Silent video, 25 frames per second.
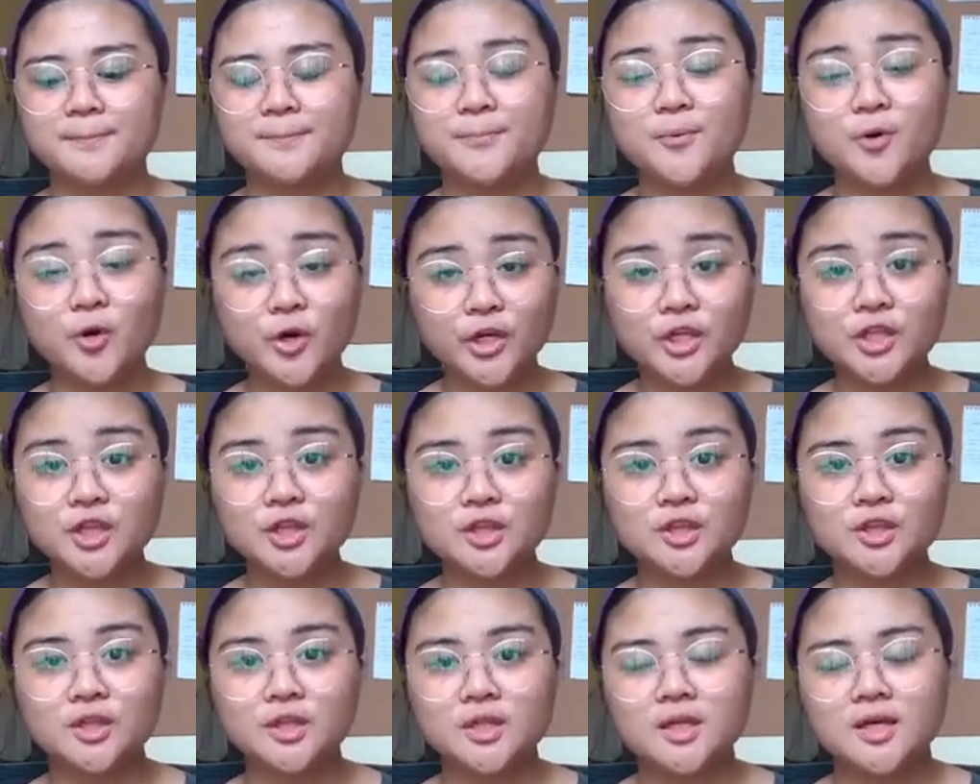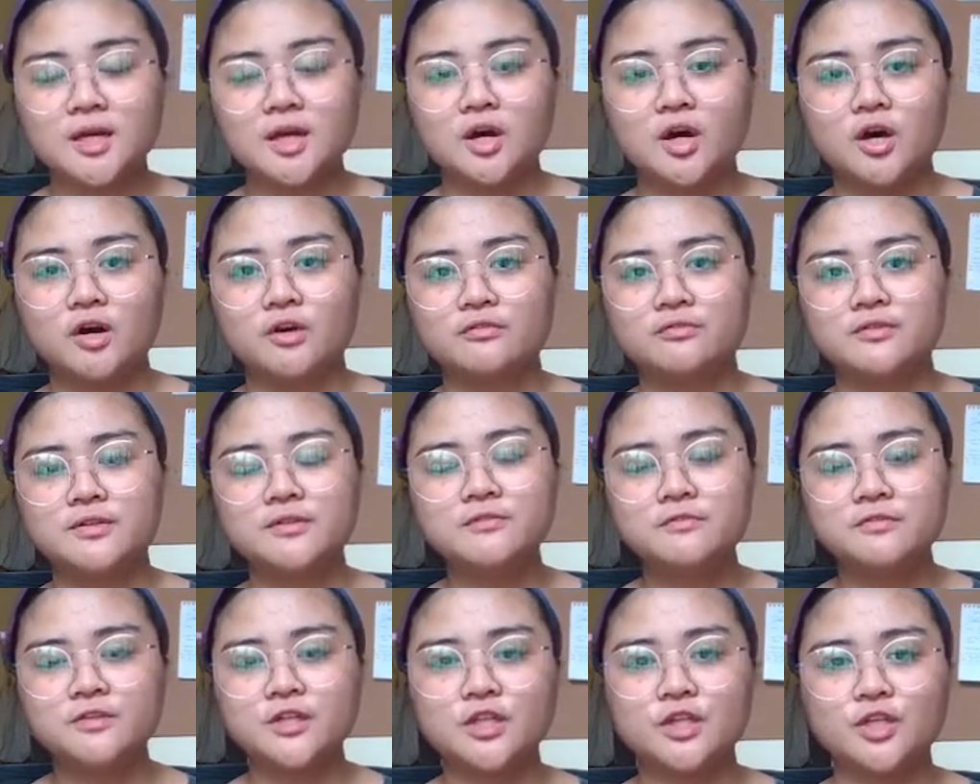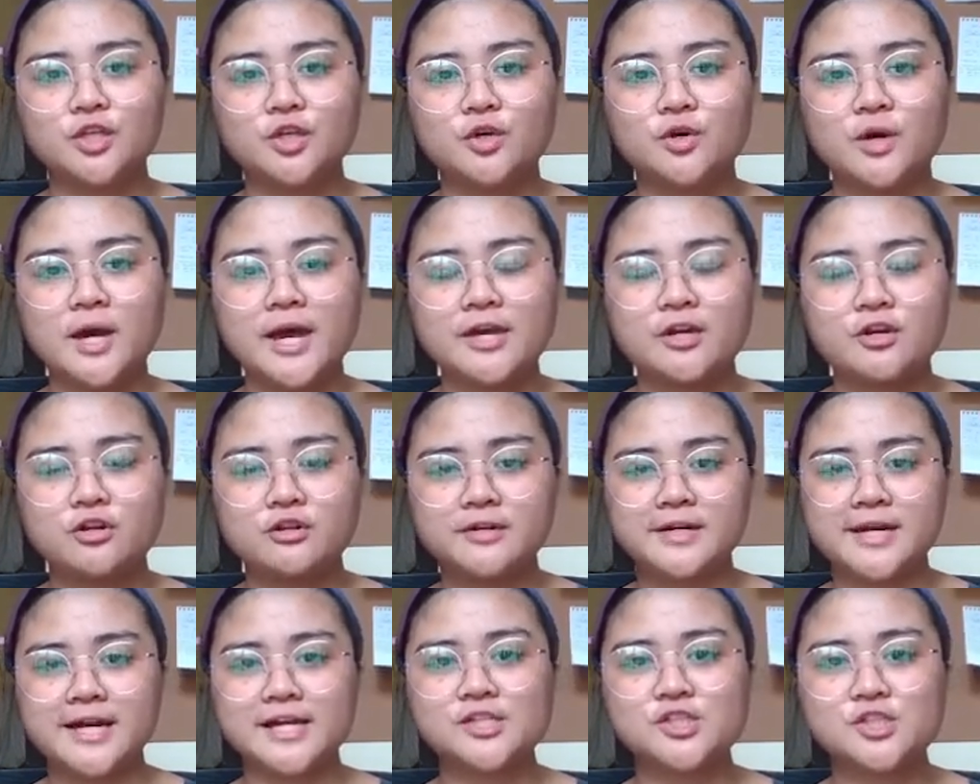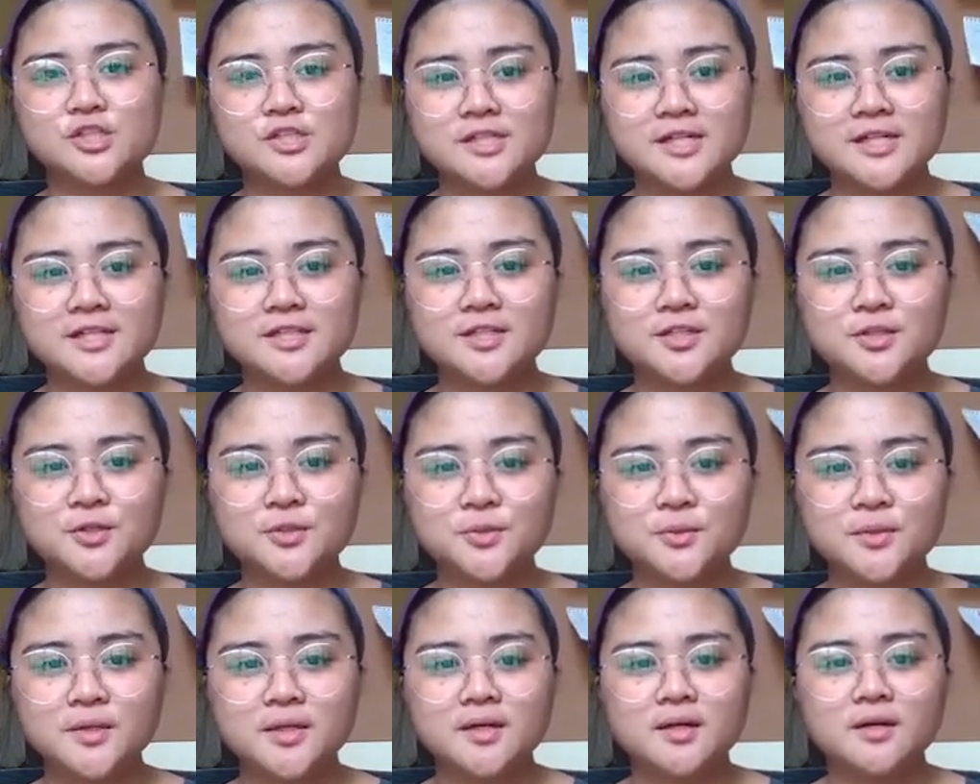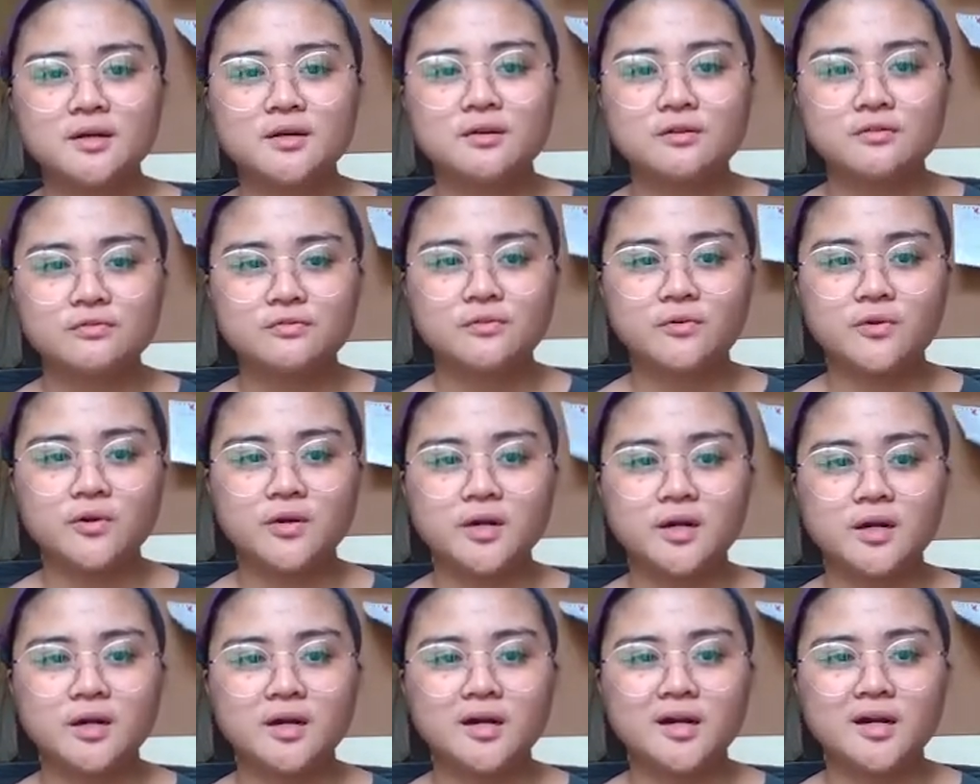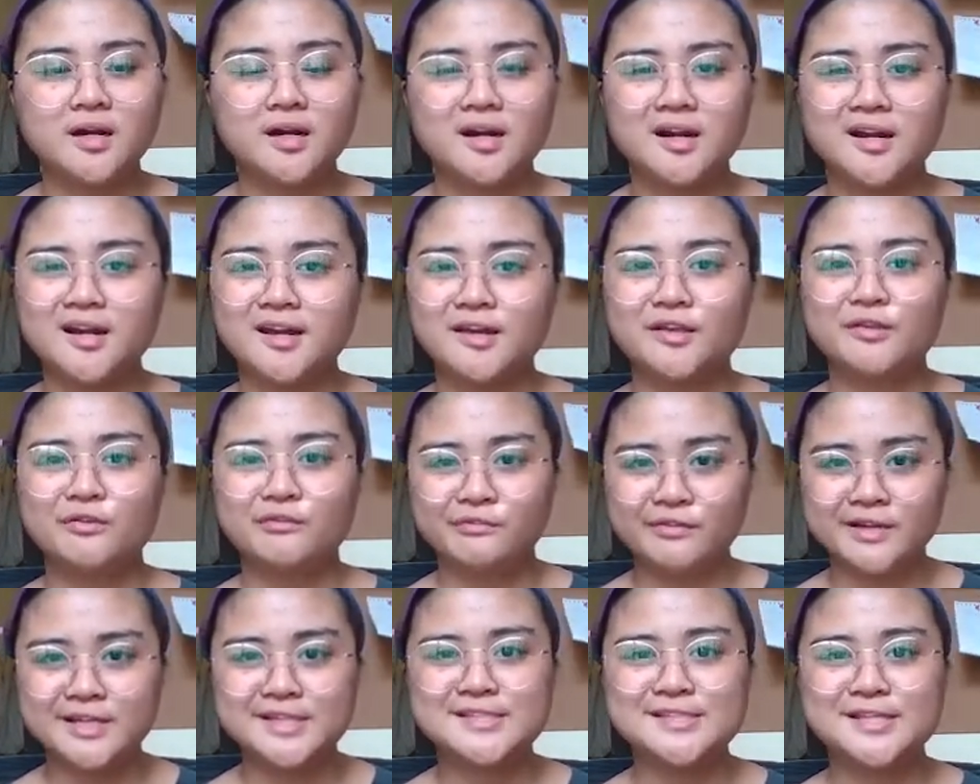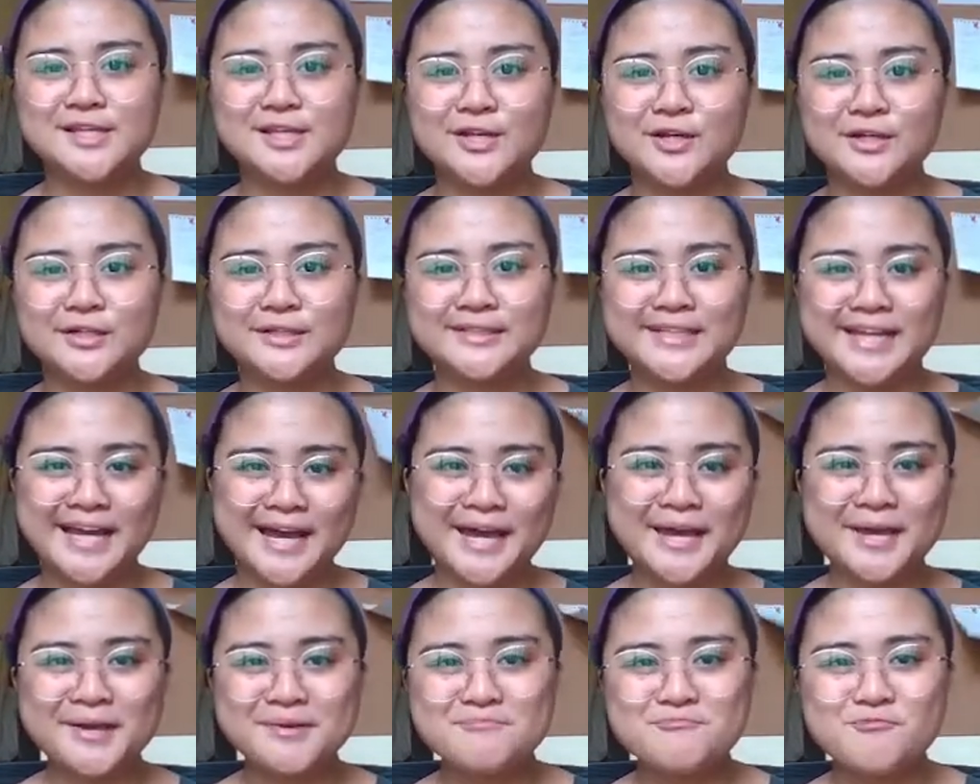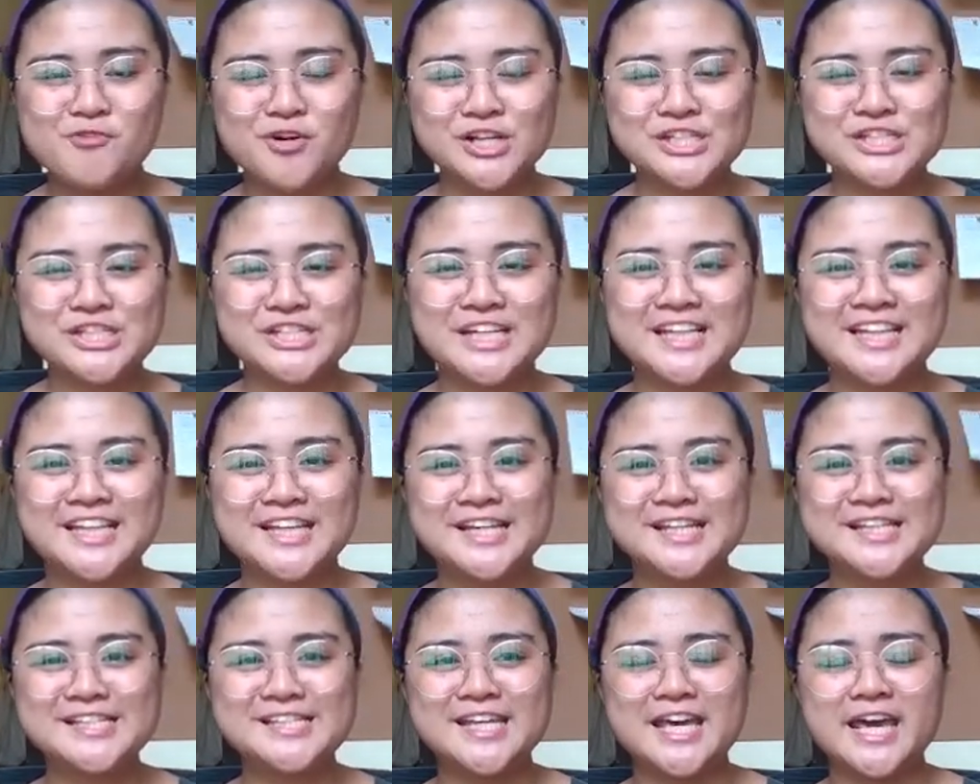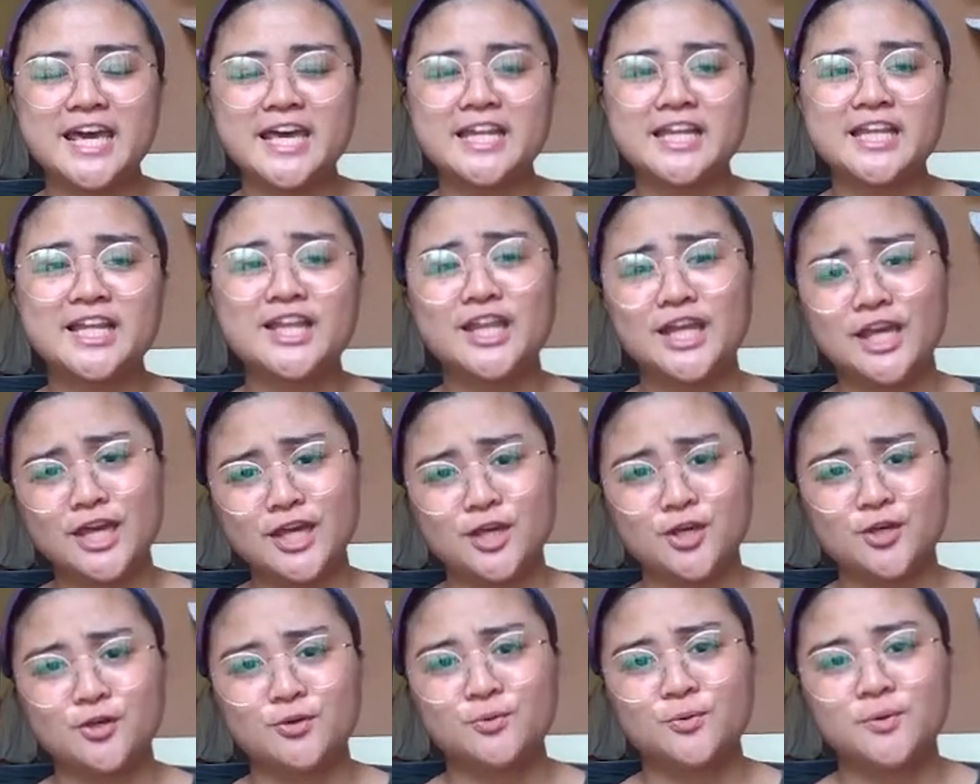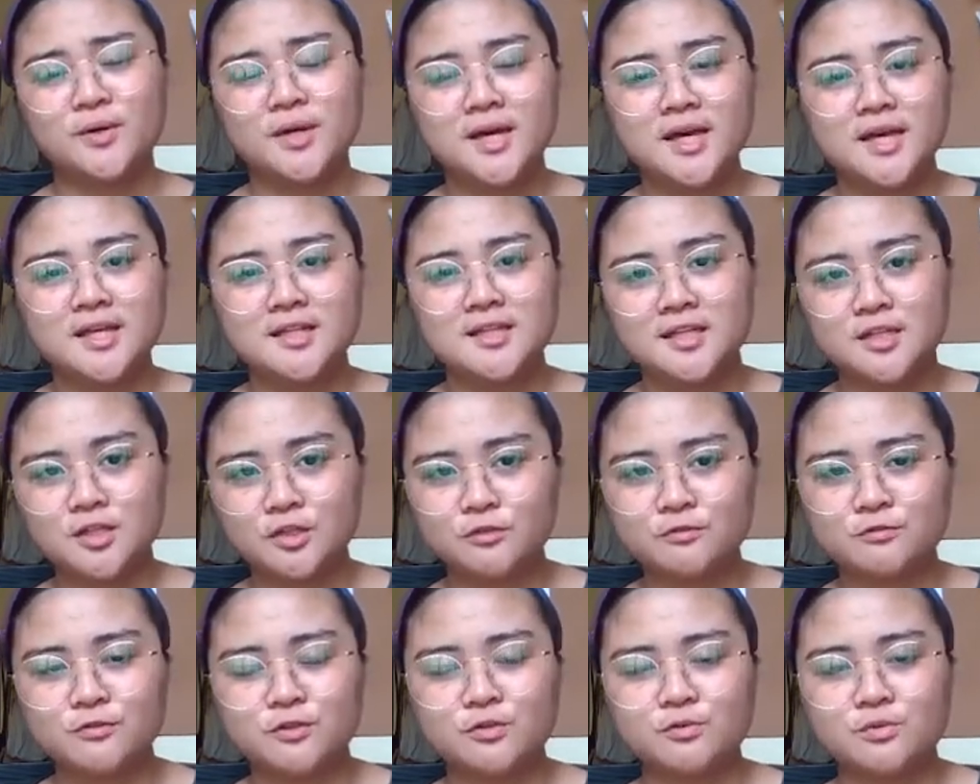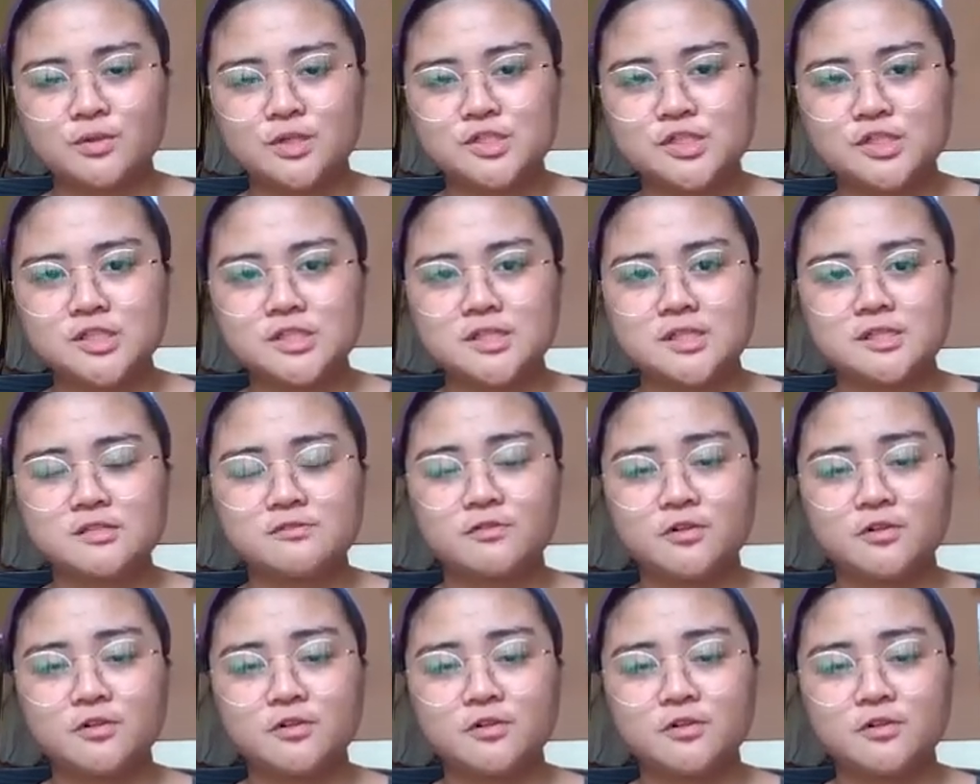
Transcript: point of the video, I congratulate you for investing your time watching this, and thank you for watching this.